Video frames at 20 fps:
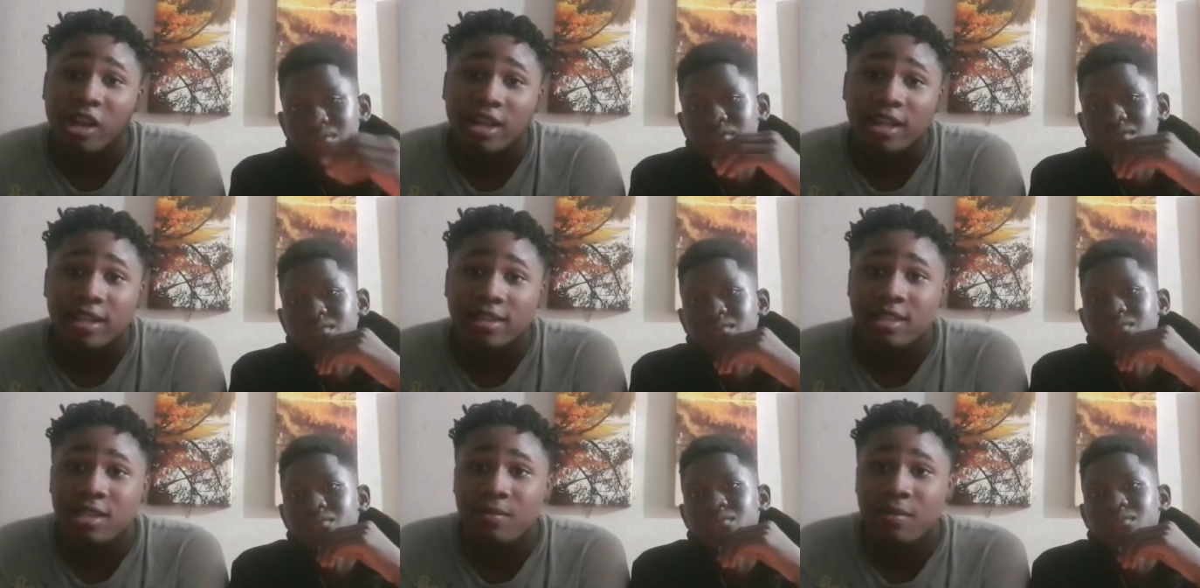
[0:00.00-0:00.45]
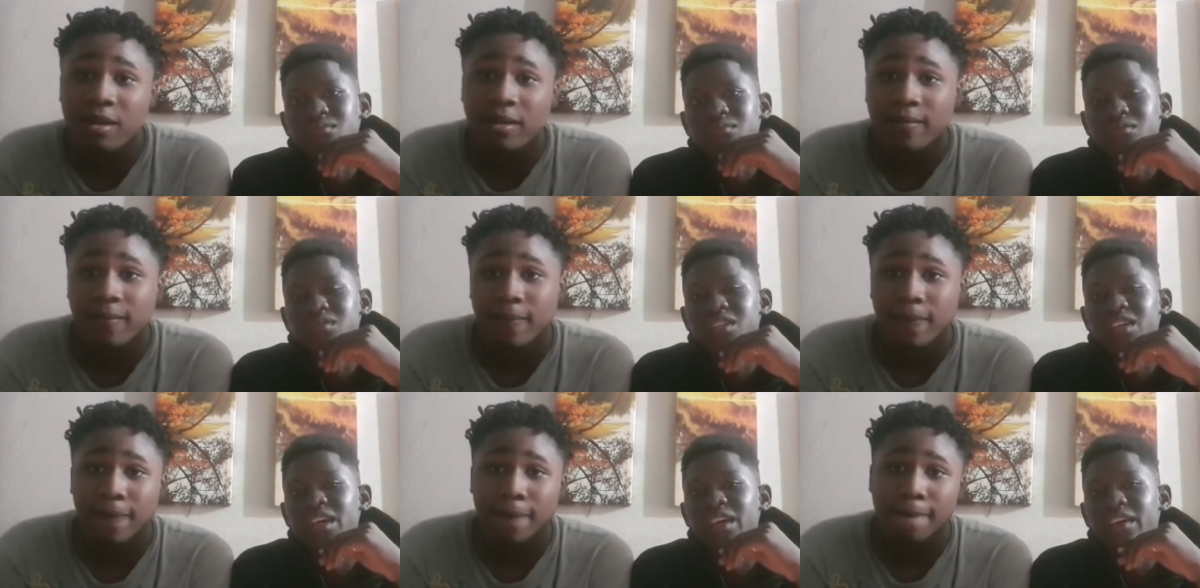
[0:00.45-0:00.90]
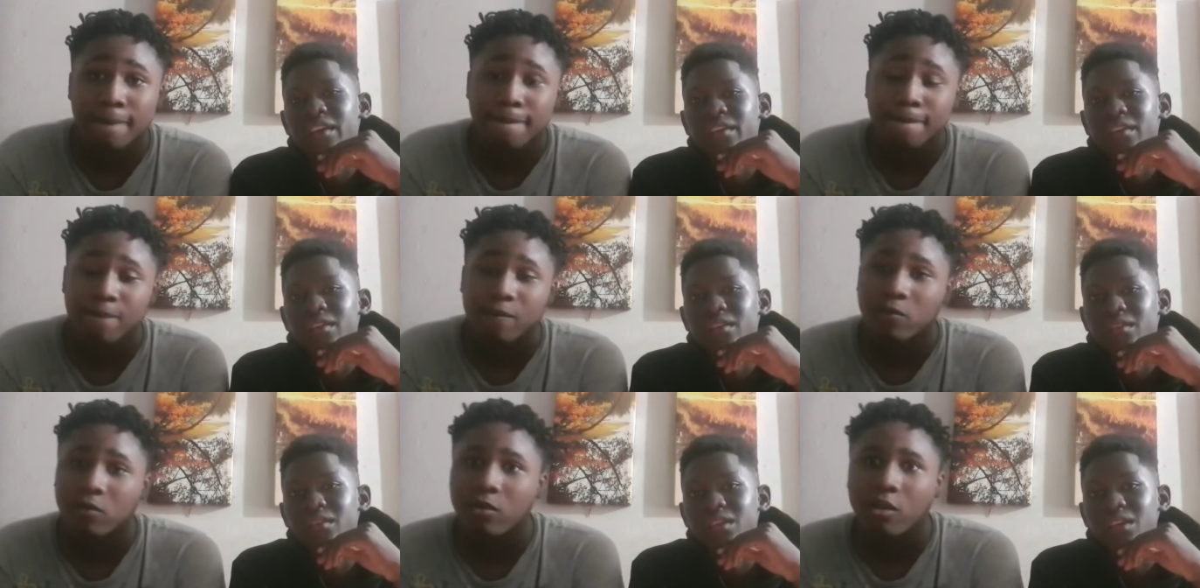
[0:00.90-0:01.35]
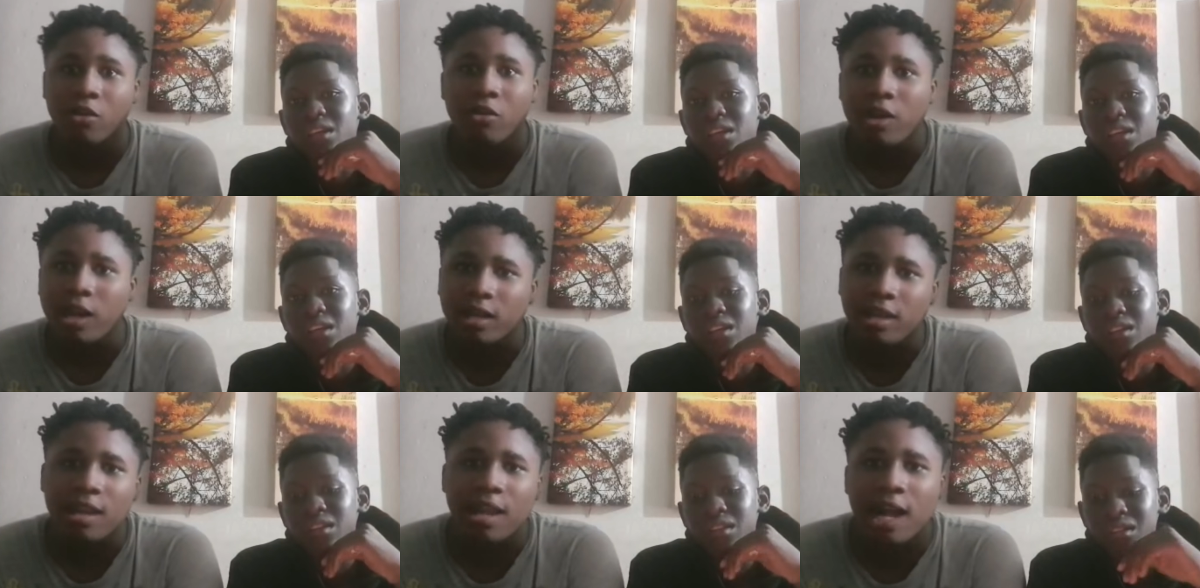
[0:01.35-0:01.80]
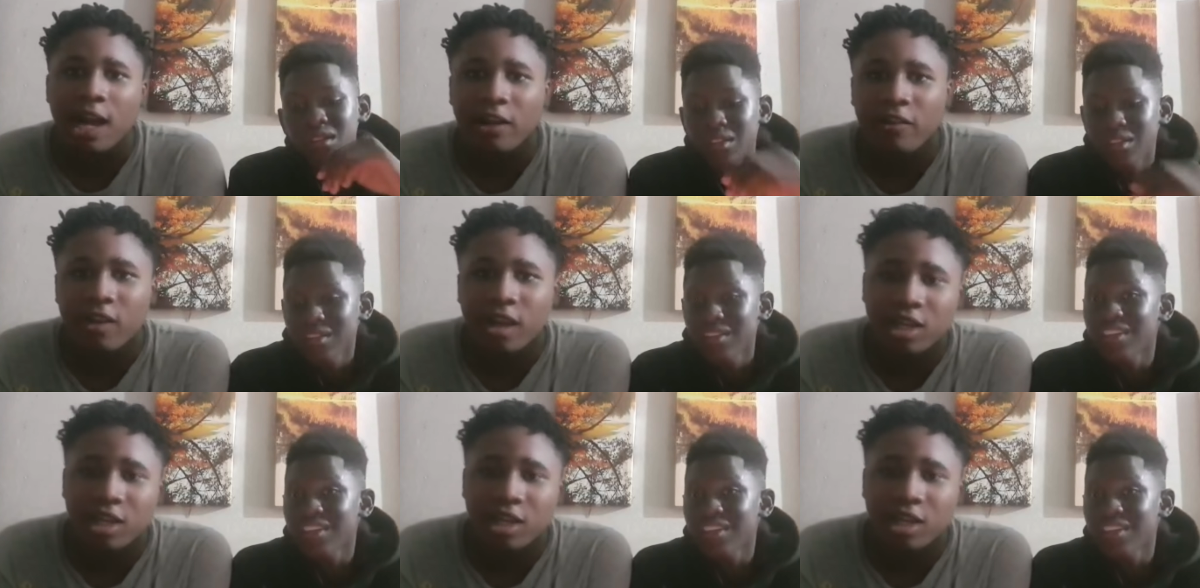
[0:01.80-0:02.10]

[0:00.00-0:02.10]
Speaker 1: rate, you see me? Yeah dog reaction.